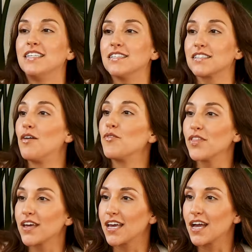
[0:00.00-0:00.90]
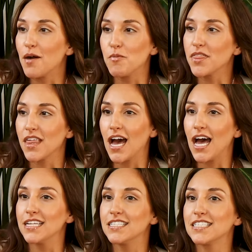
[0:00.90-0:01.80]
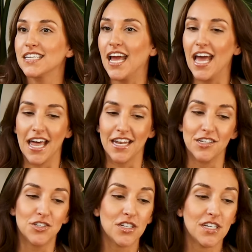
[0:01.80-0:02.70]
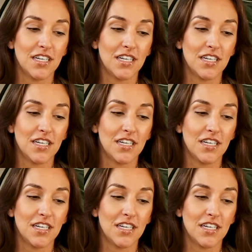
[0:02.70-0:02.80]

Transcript: discomfort that can come with that, and